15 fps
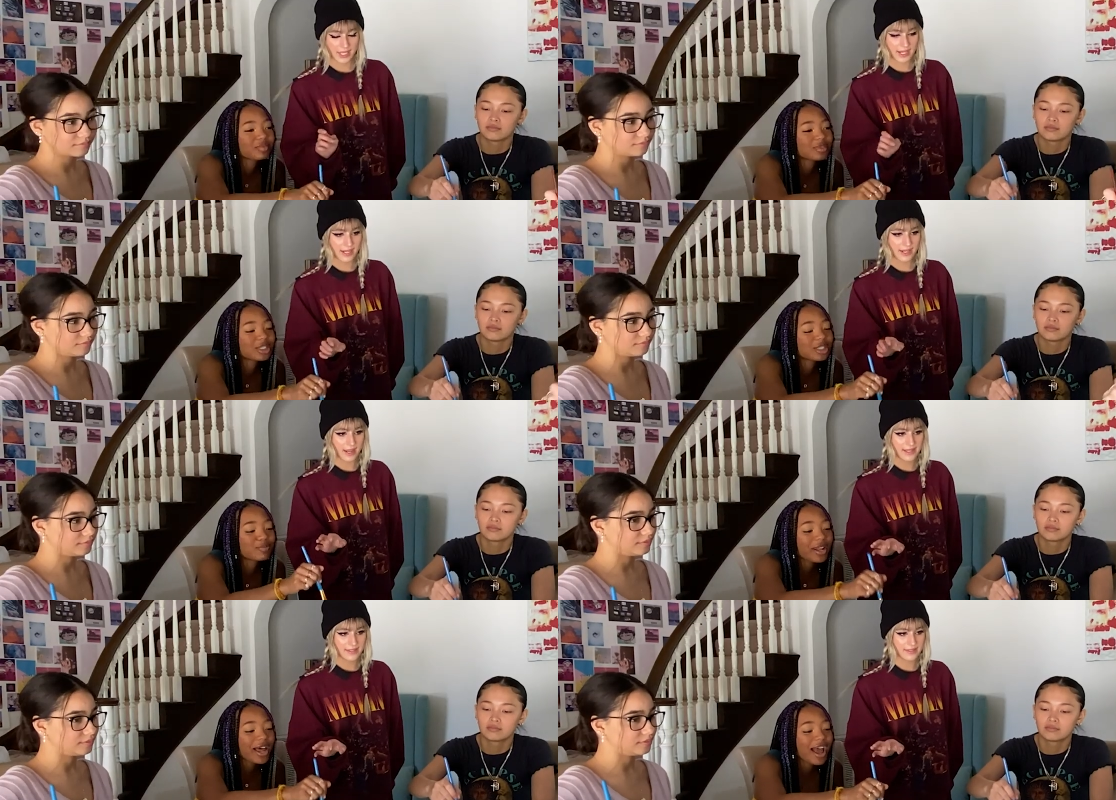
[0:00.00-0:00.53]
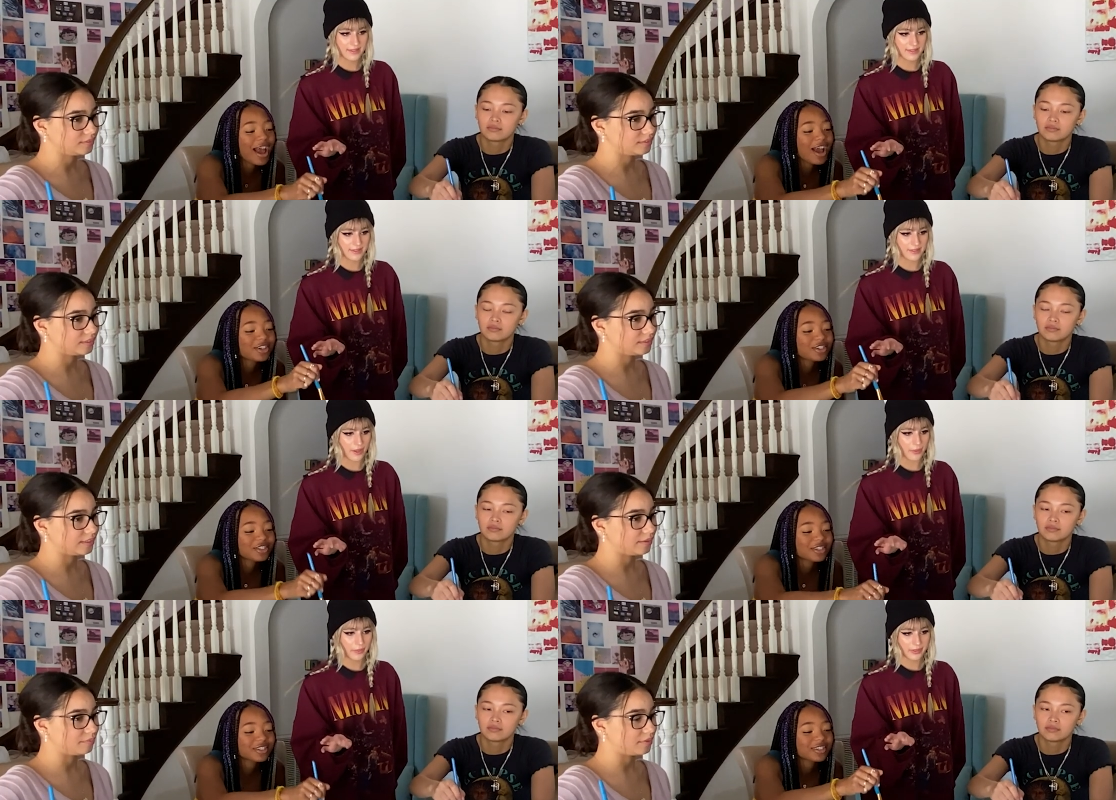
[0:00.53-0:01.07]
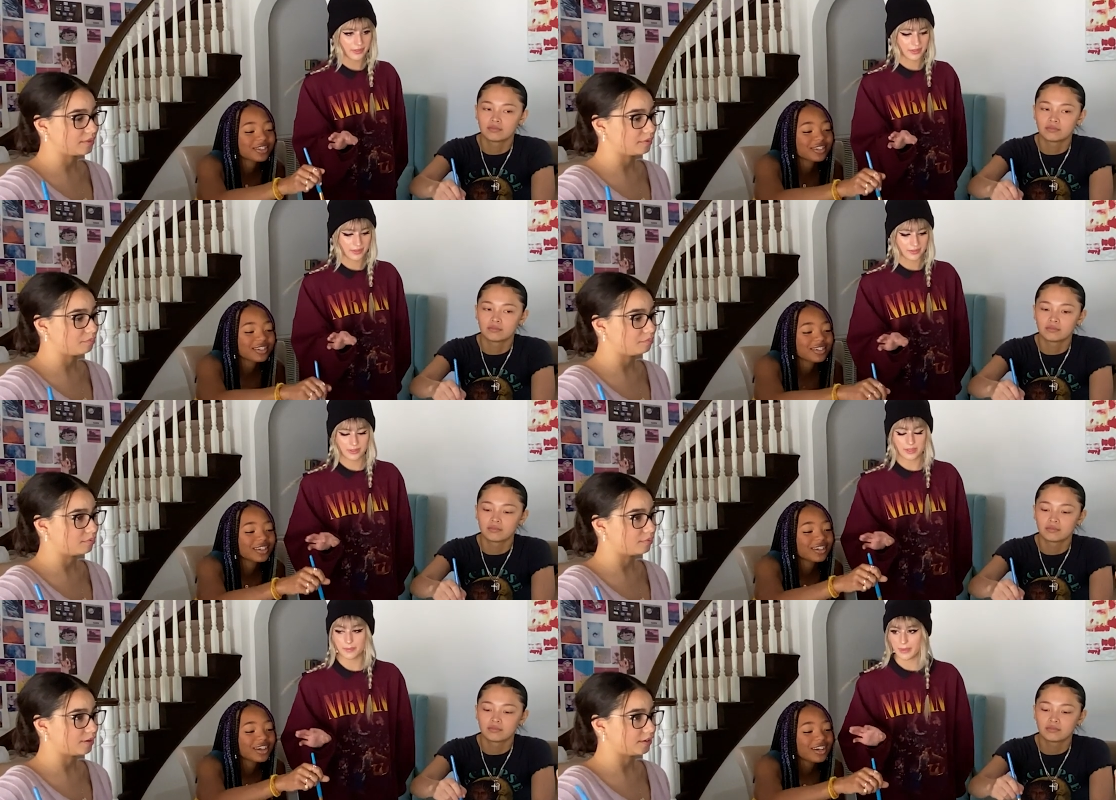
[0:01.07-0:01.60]
Speaker 1: Get it nice and soaked. So this one?
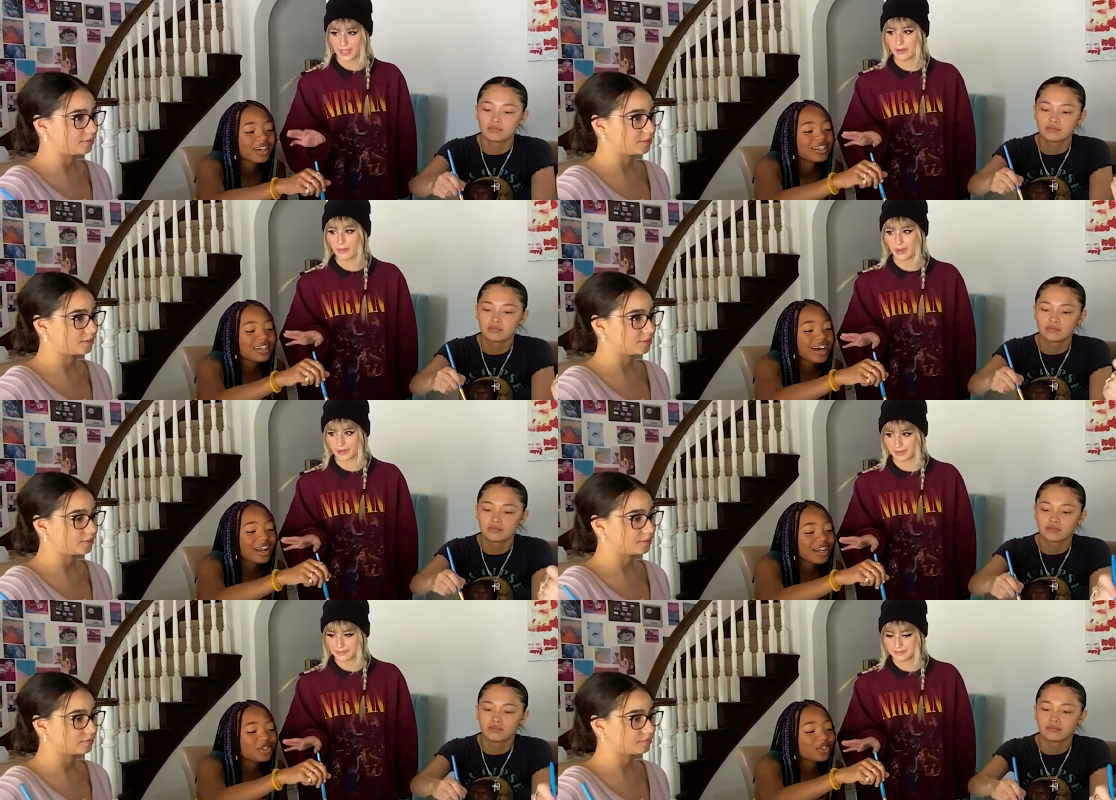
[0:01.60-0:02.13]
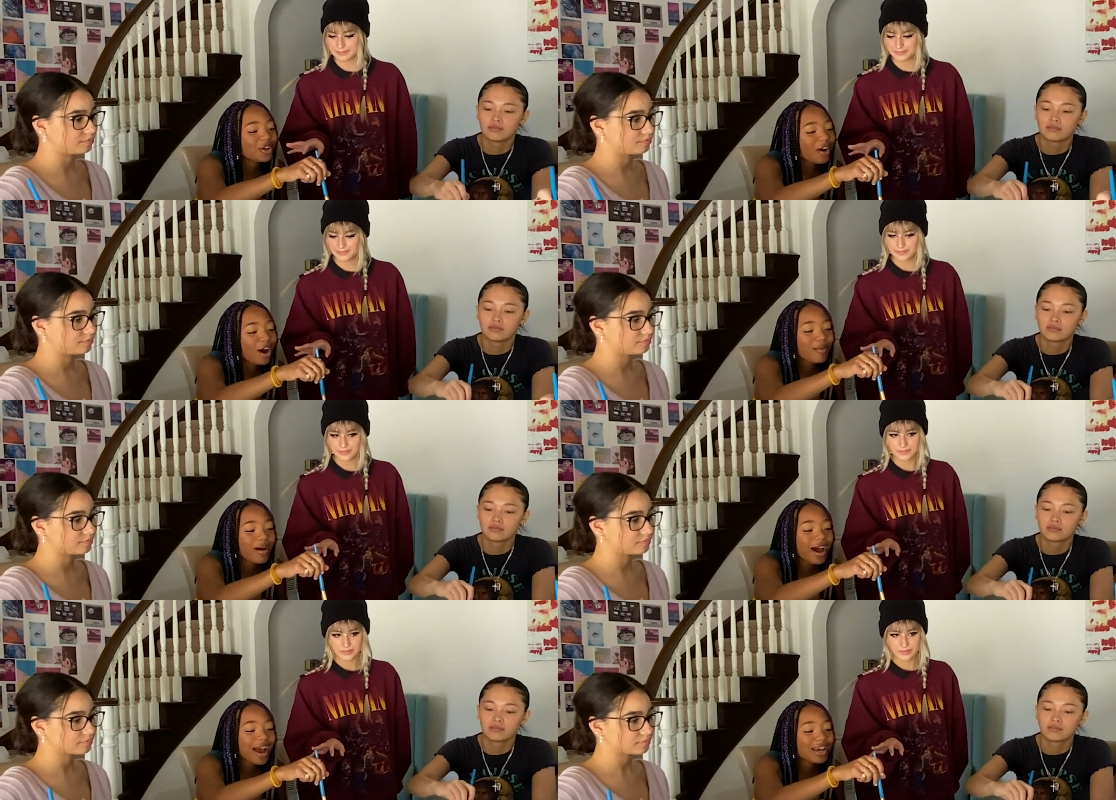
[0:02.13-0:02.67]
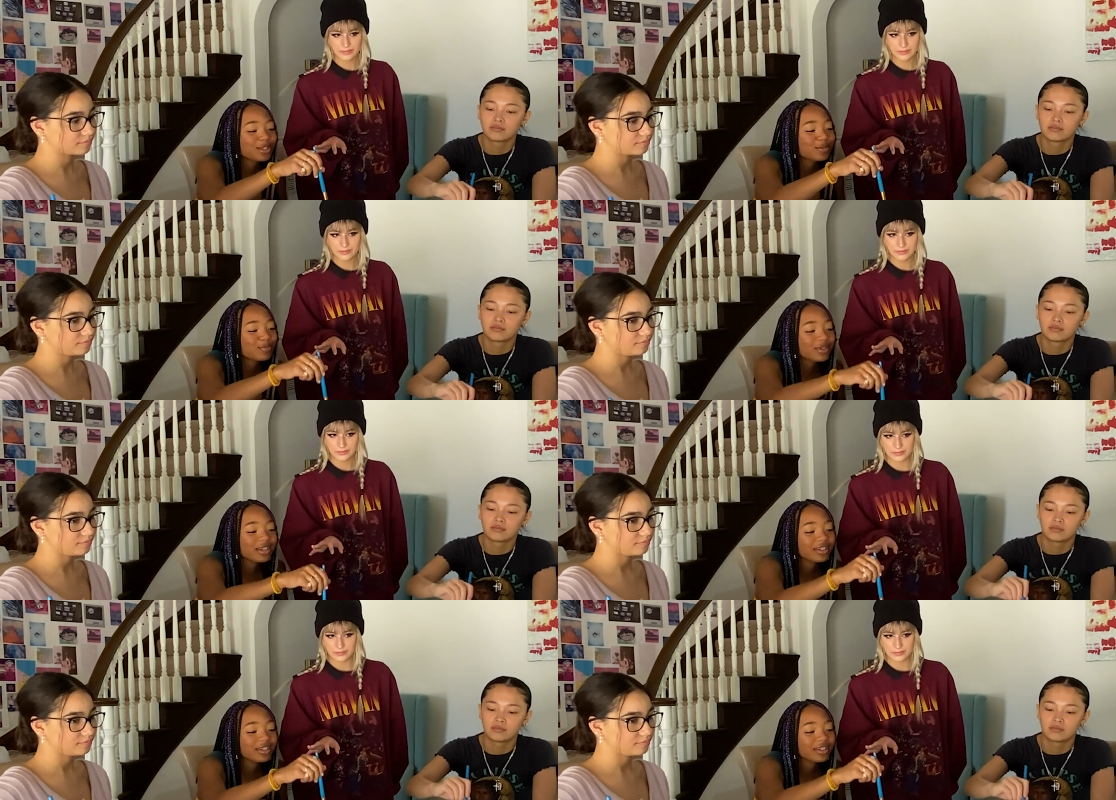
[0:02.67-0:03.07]
The big one. Oh my God, I'm behind.